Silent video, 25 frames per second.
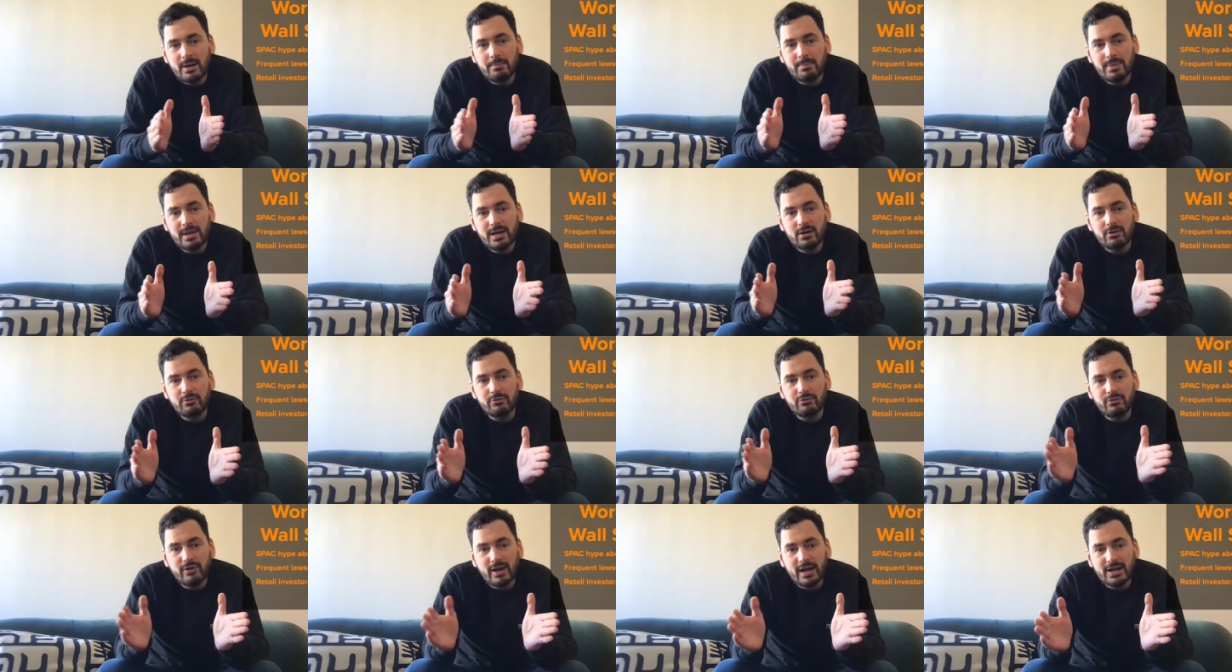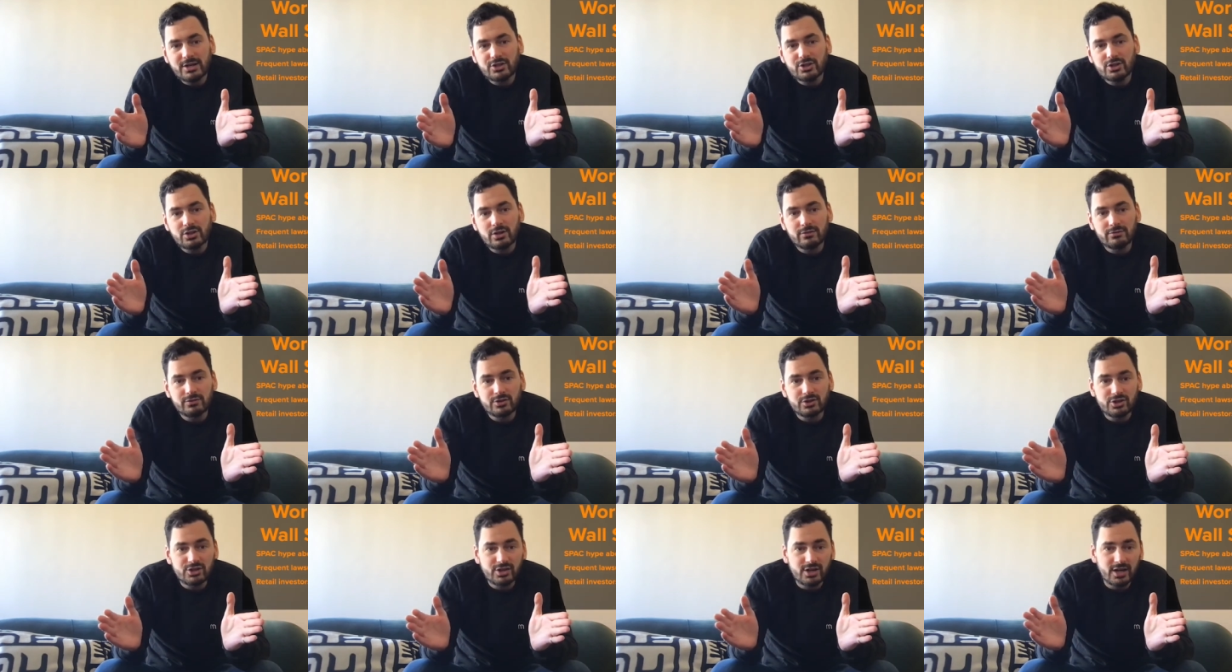bigger fraction
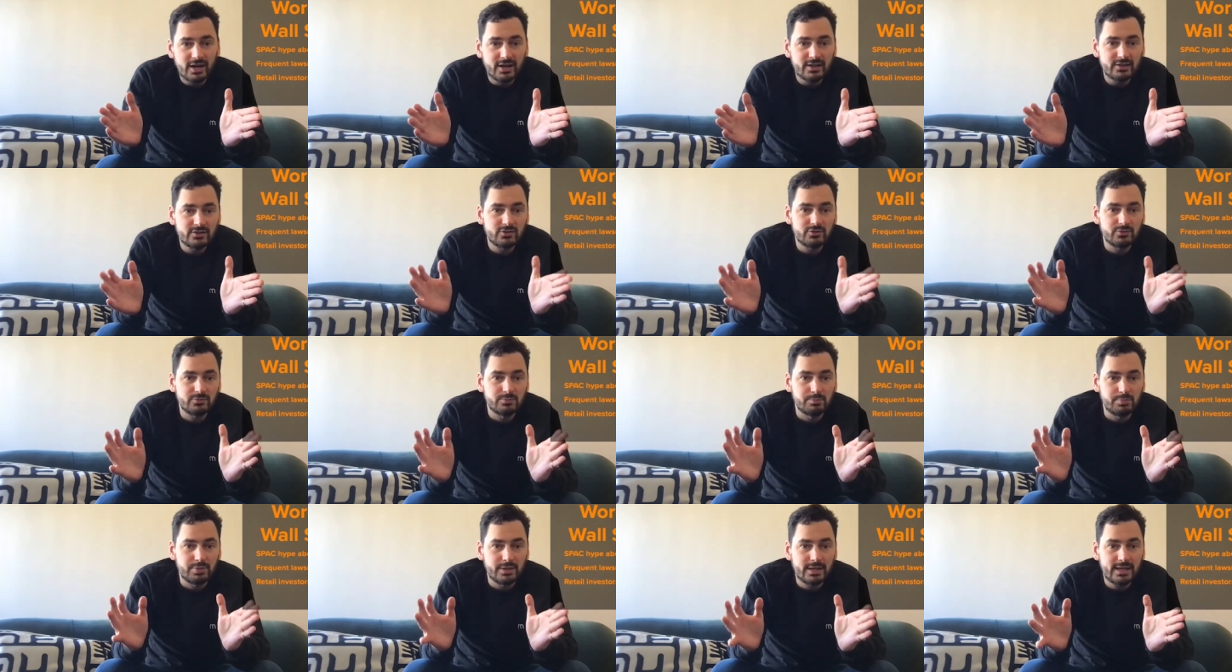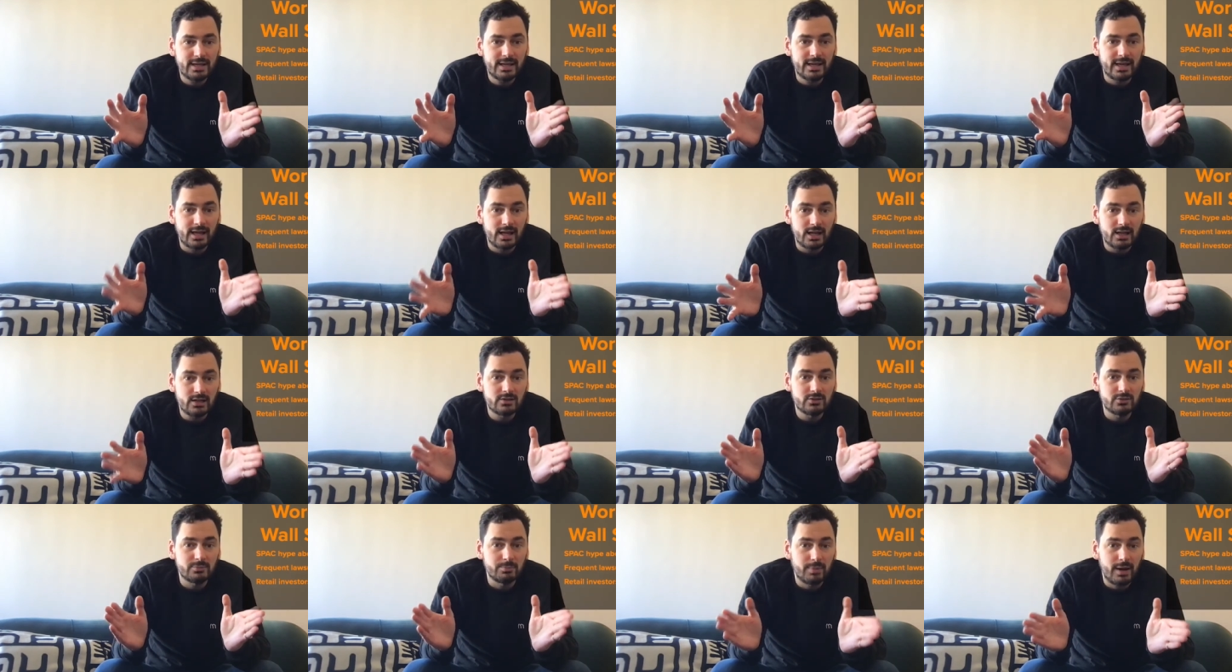of the shares being
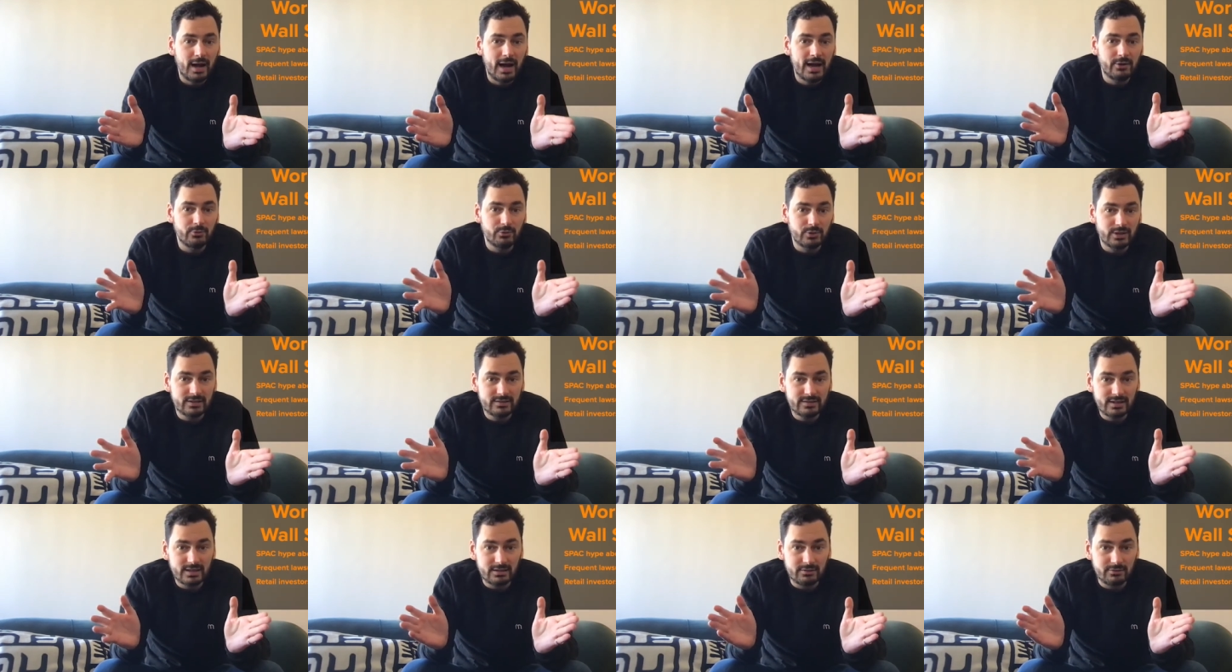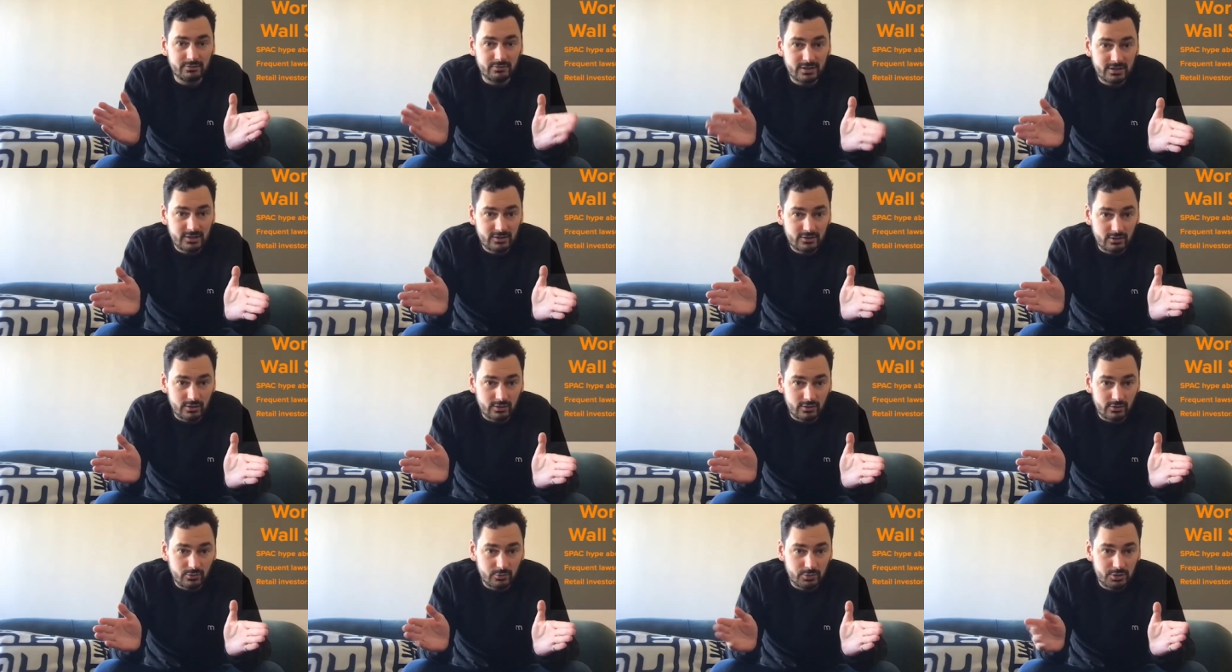held by retail
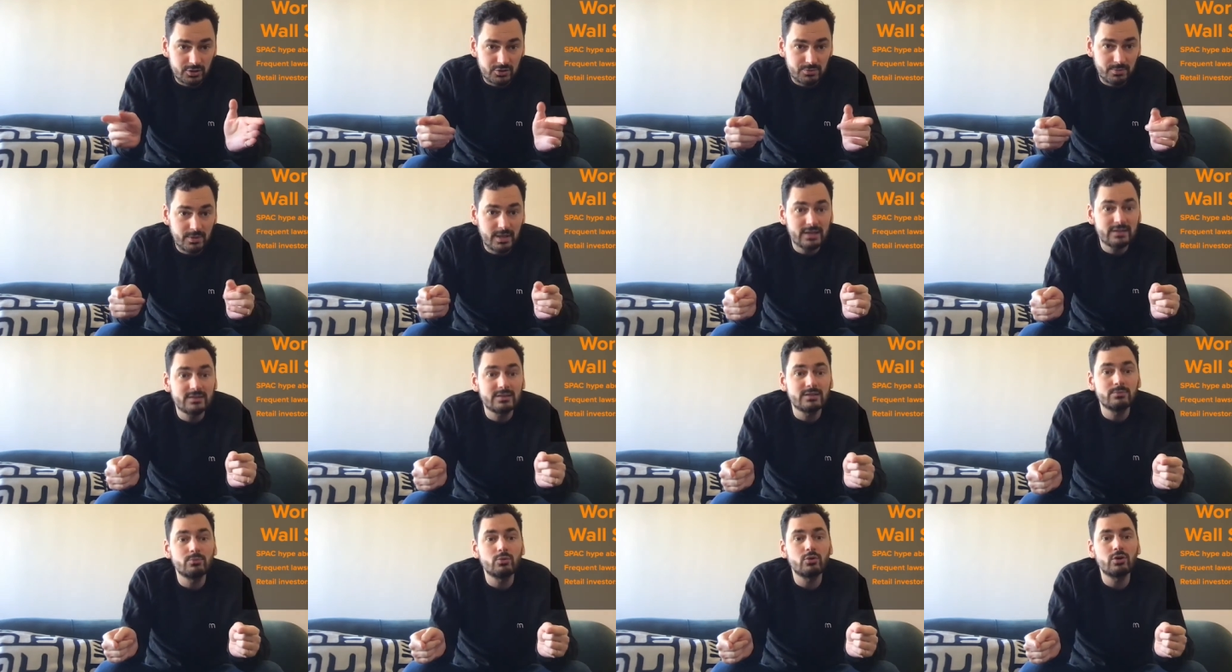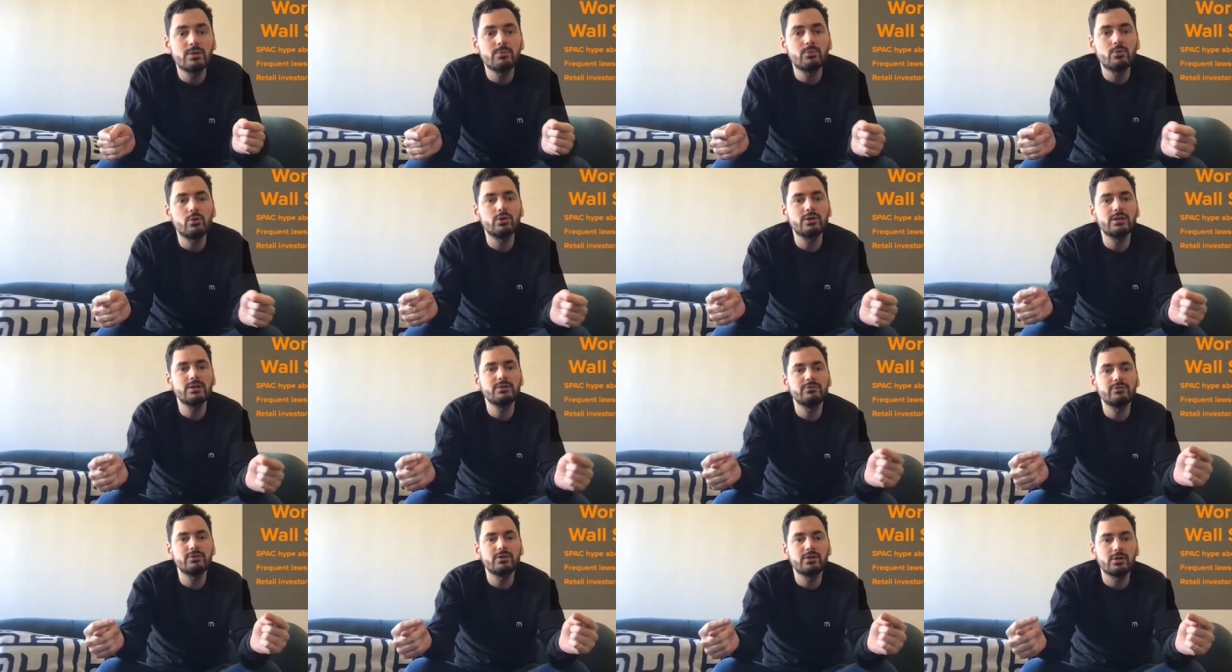investors, which makes it more and more
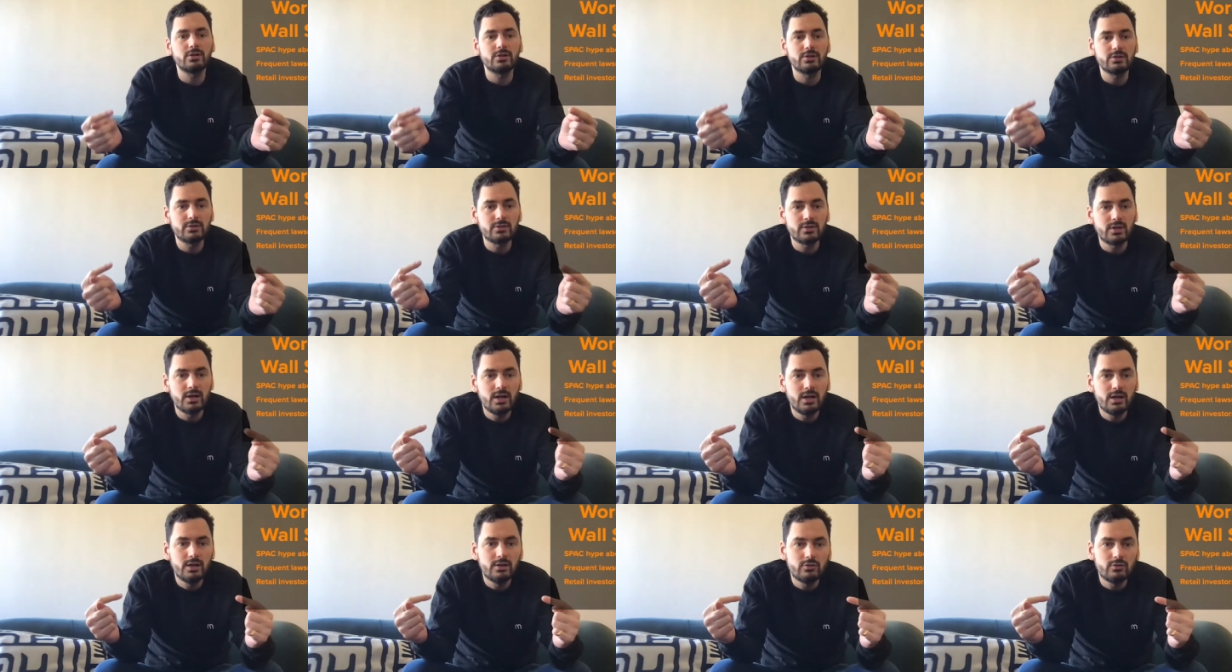difficult